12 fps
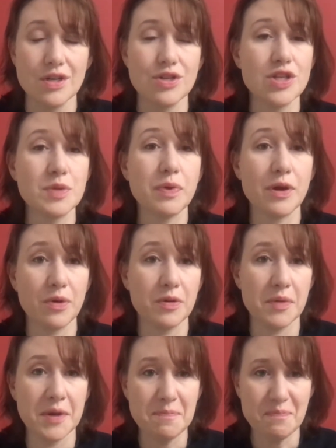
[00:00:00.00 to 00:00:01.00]
just bear
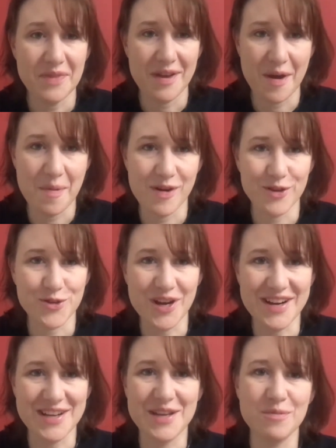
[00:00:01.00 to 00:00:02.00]
with me. I'll try
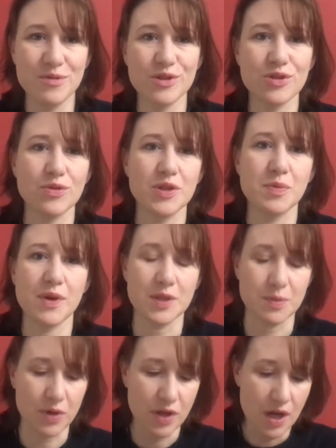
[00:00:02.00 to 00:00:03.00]
to keep it as short as
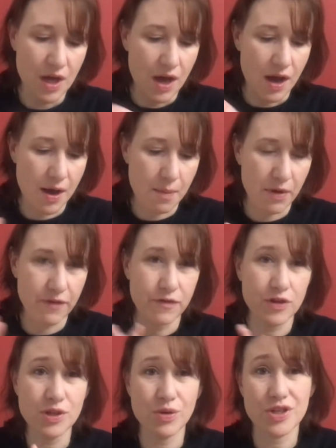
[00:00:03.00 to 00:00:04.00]
possible. My
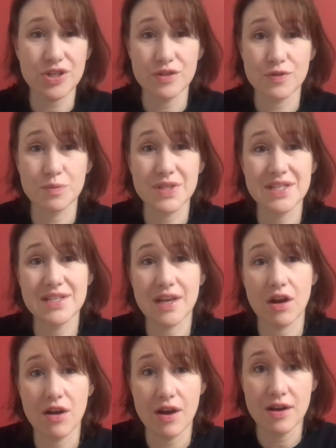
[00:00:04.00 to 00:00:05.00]
first question is from
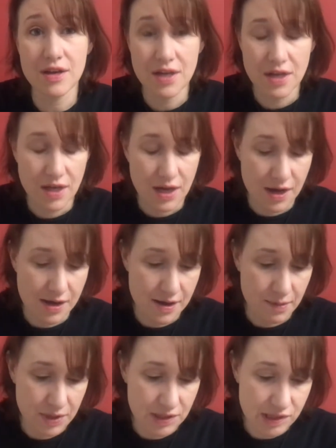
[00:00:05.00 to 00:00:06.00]
Sarah,
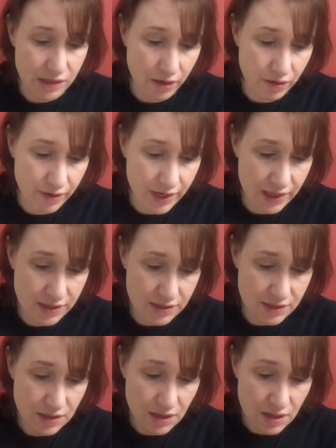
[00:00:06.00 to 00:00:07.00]
and Sarah
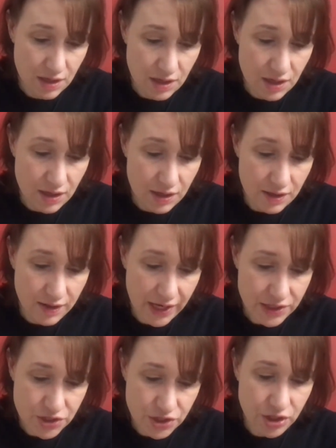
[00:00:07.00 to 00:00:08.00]
writes,
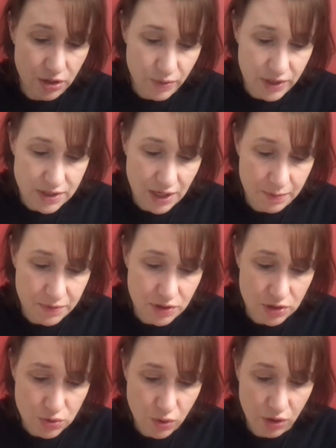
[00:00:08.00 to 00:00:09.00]
last year we adopted
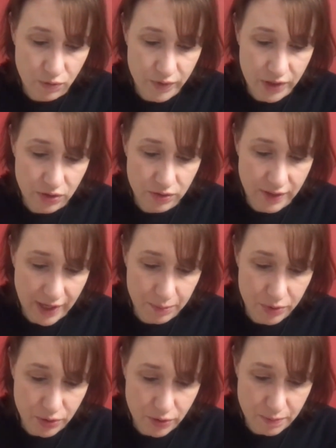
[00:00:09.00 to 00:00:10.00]
a 12-week-old
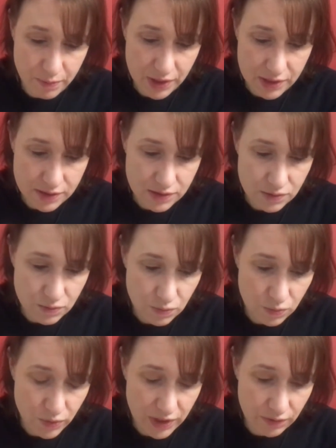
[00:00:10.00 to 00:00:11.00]
Labrador mix.
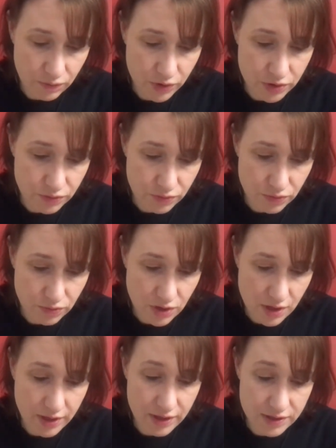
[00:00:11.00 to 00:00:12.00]
We have worked
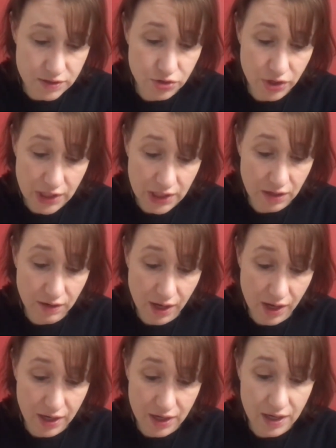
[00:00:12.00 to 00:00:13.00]
on his training a
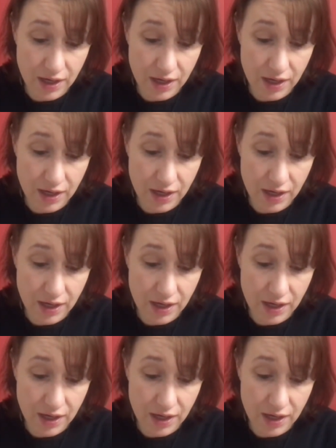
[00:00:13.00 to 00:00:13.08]
lot